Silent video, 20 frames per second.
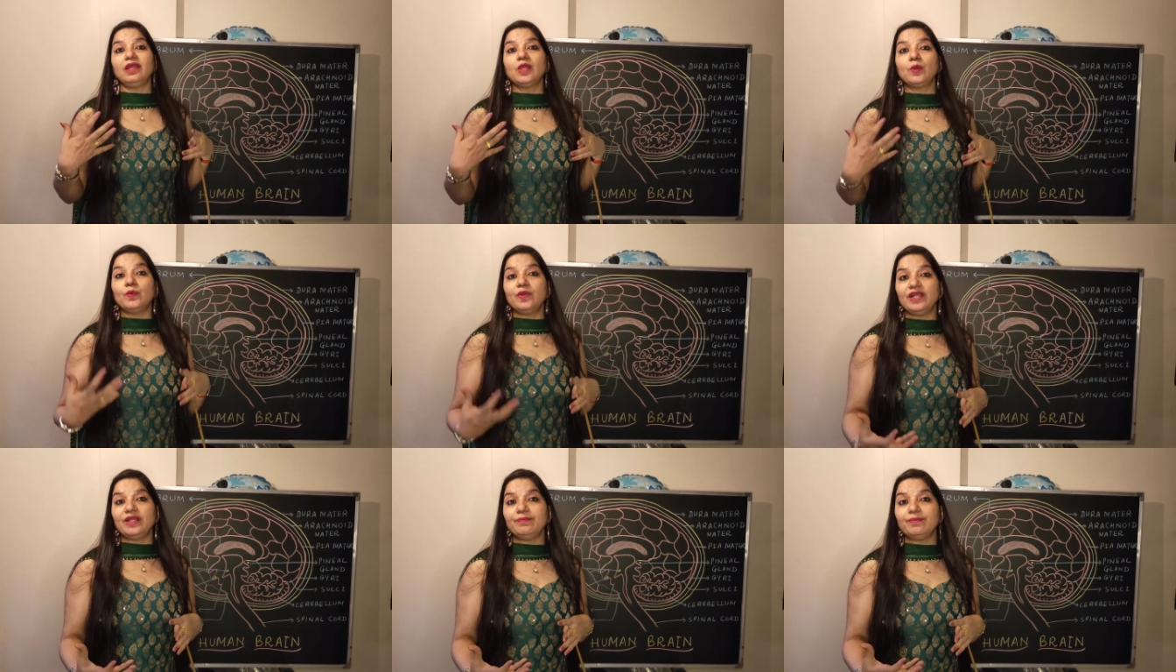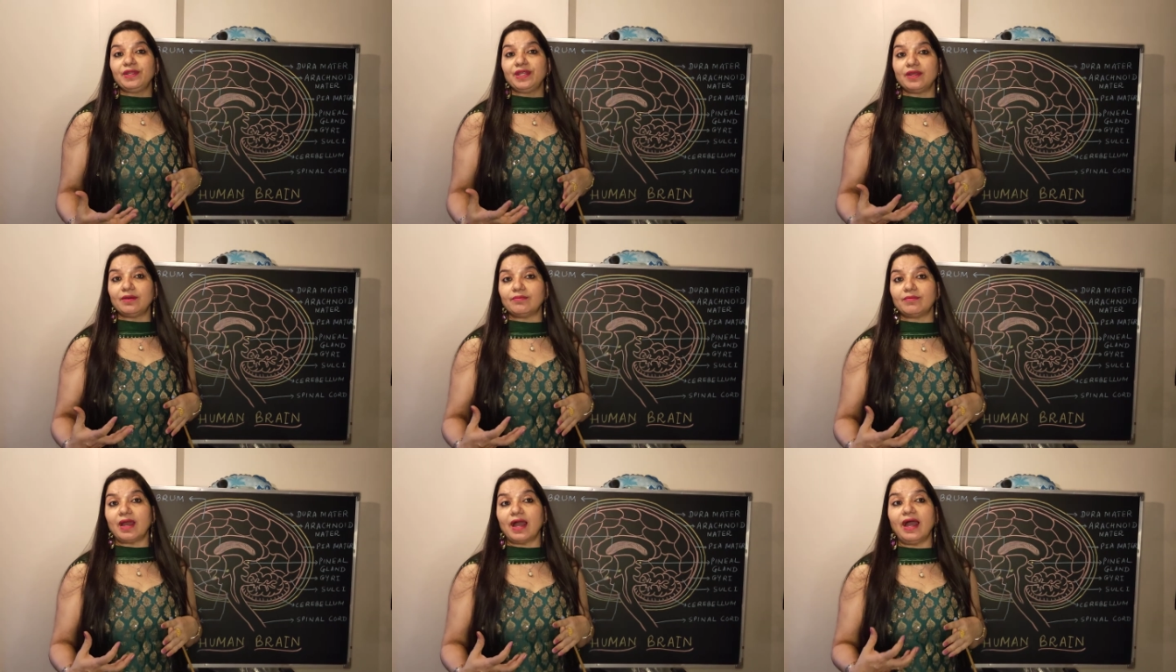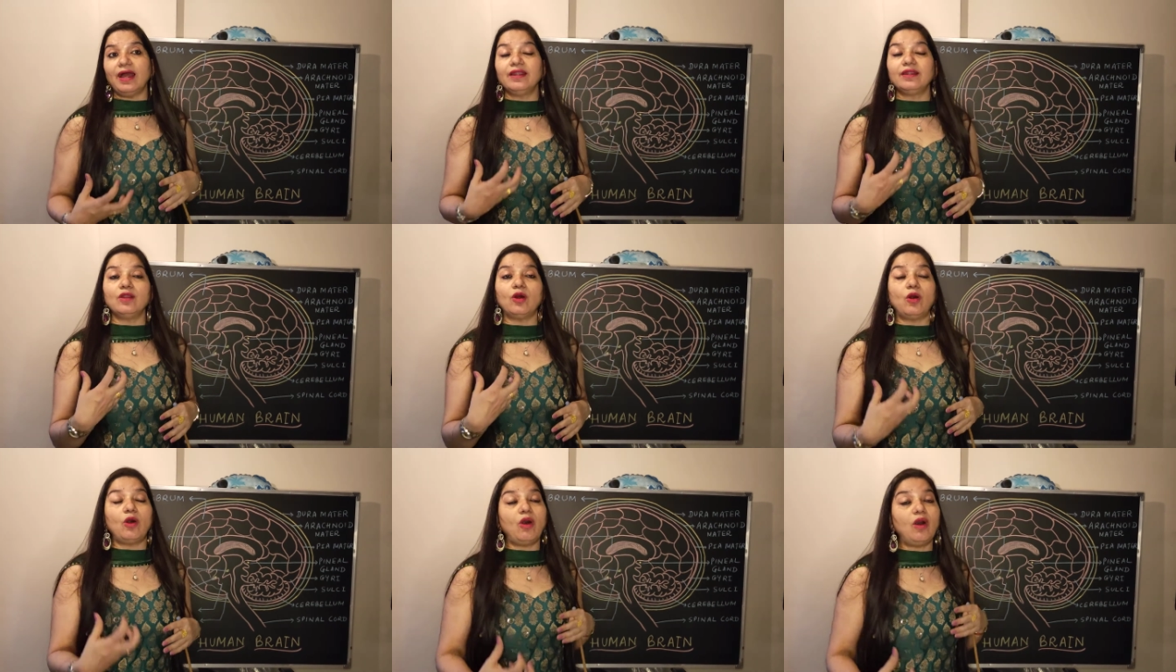equilibrium,
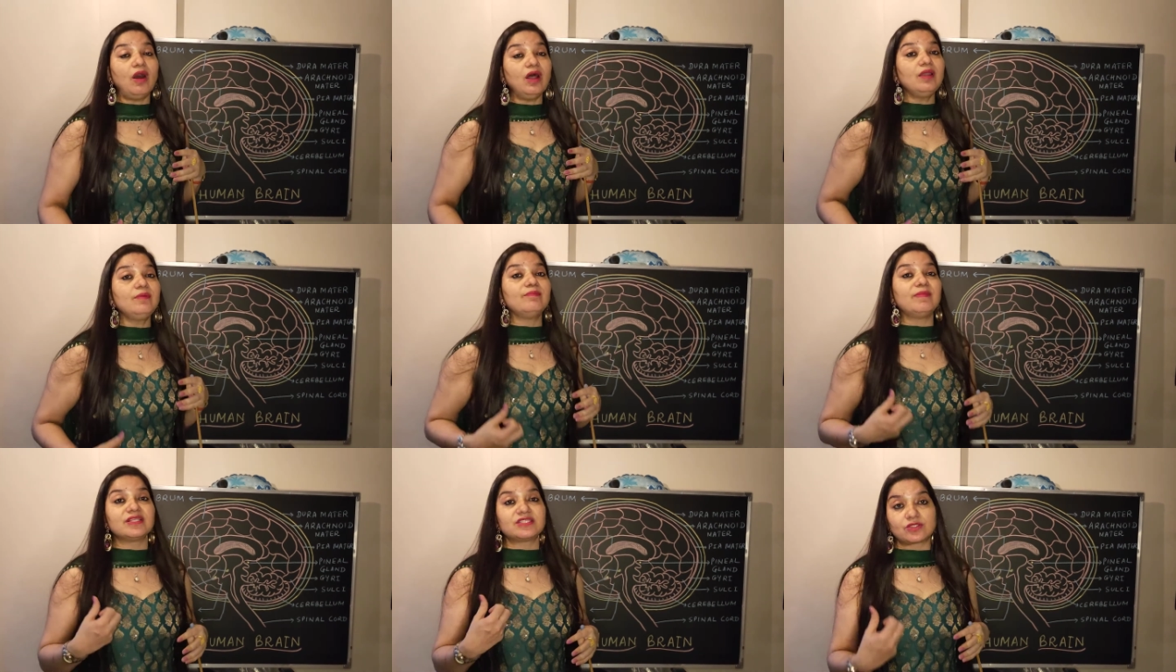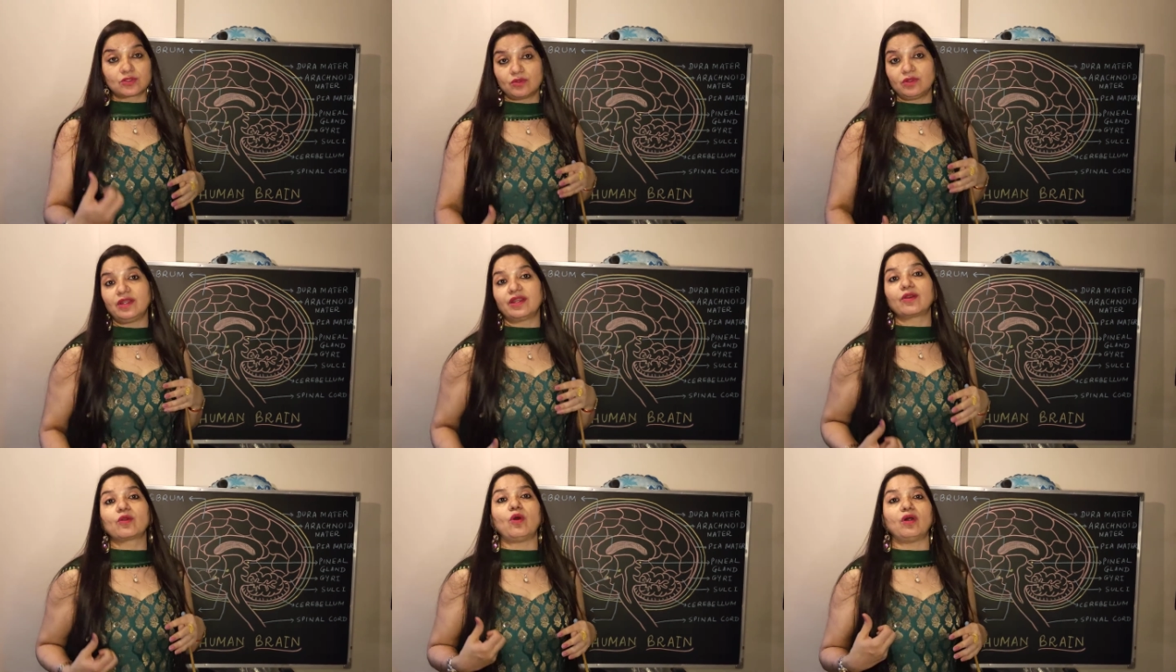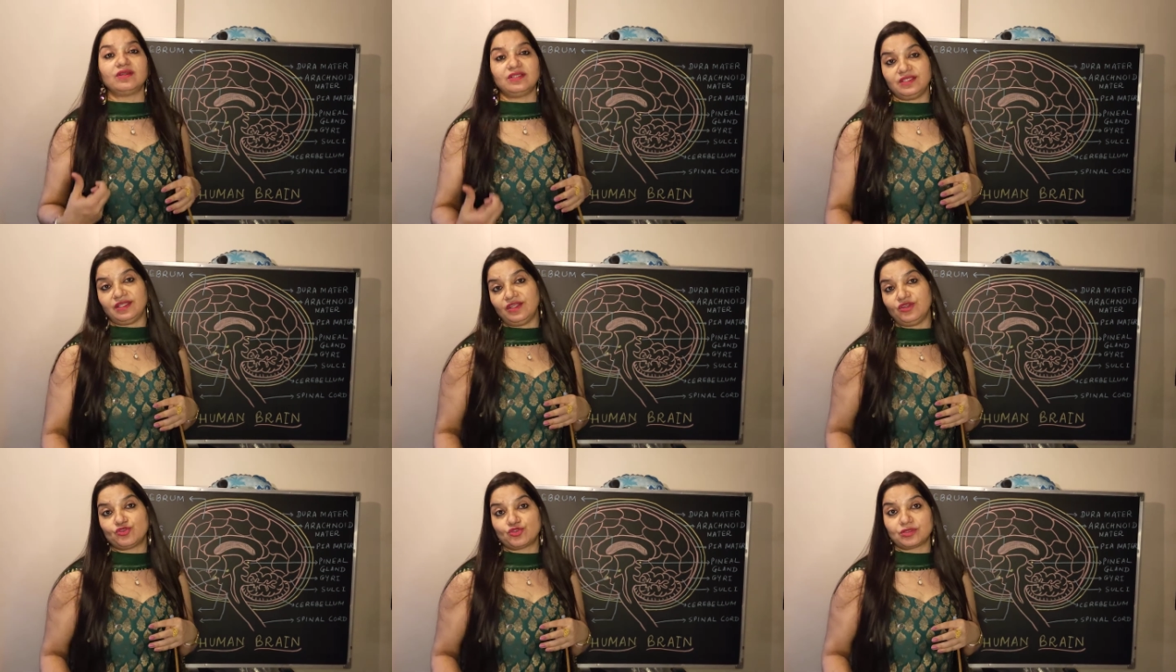and all muscular
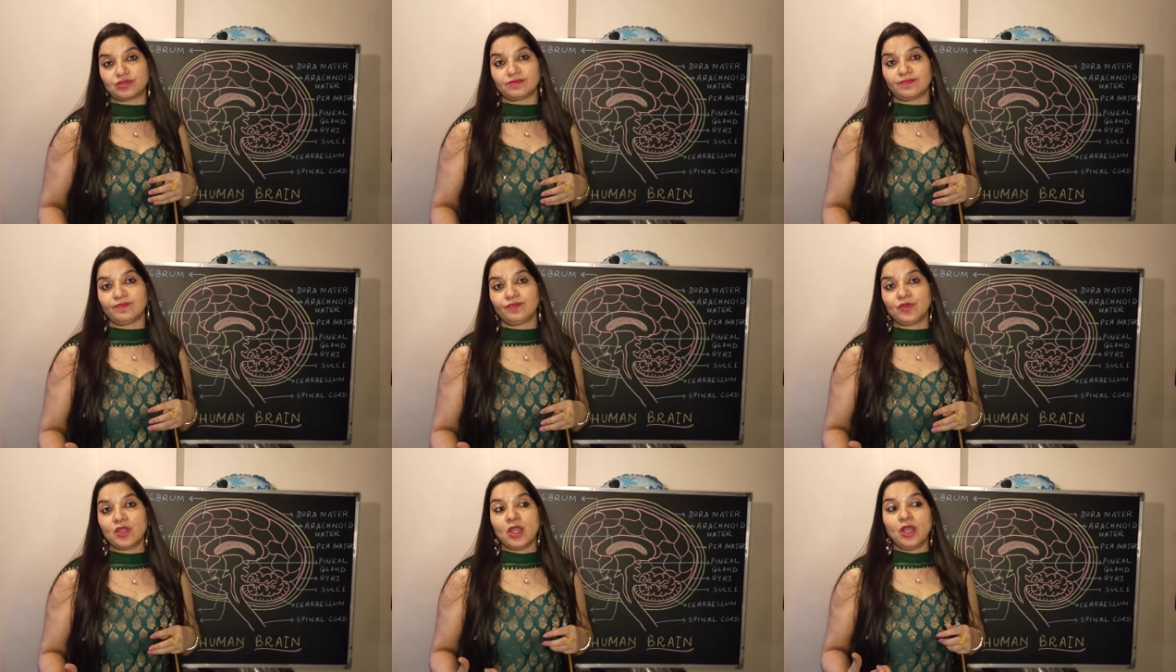coordination.